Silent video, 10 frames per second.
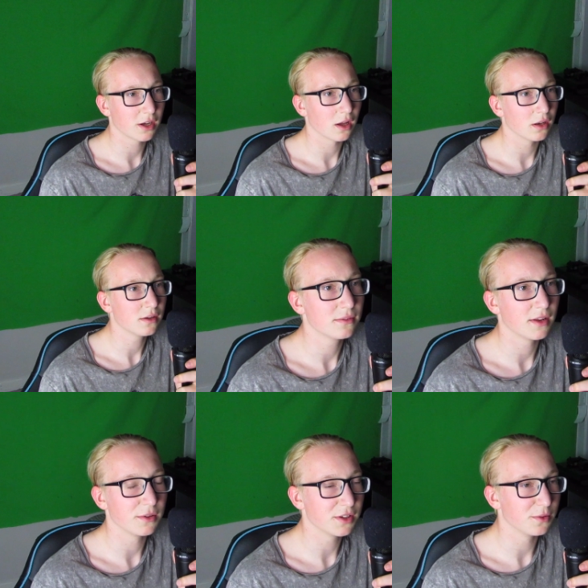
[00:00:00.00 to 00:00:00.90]
cunt.
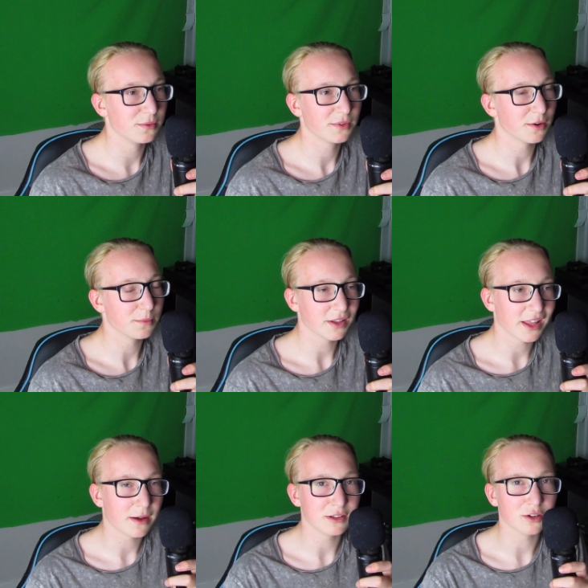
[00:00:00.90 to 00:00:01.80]
No, don't don't put
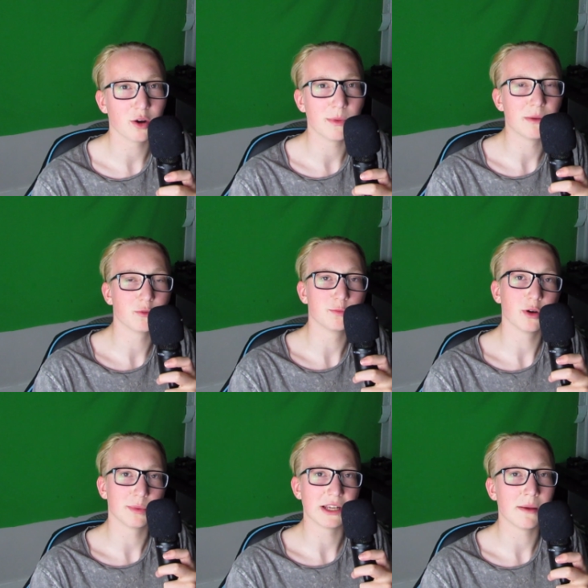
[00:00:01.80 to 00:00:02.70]
that. Your comment will
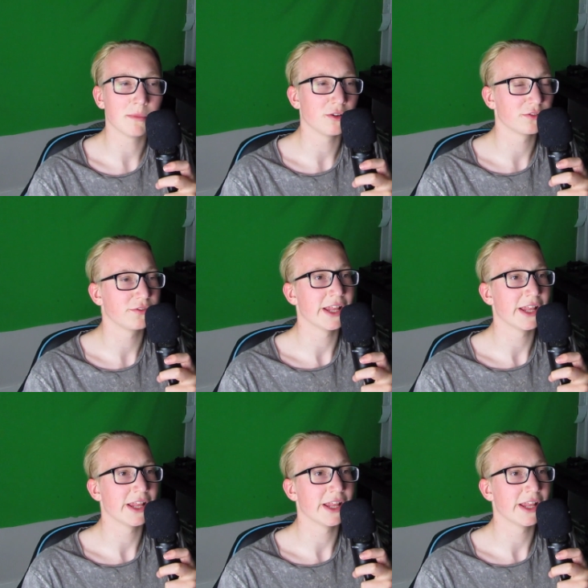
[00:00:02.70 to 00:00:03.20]
probably get blocked for